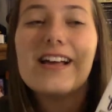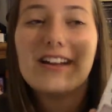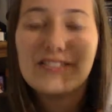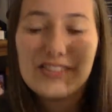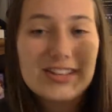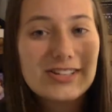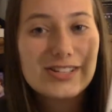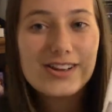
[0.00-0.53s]

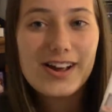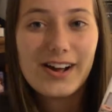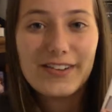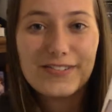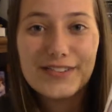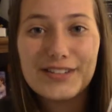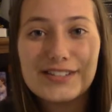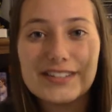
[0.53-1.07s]
finishing
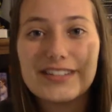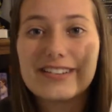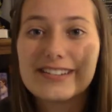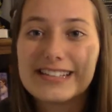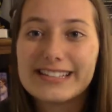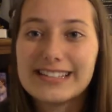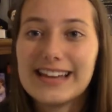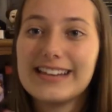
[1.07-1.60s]
off this
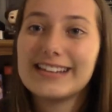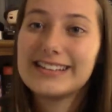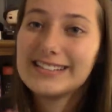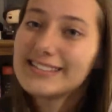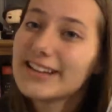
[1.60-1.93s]
series and it is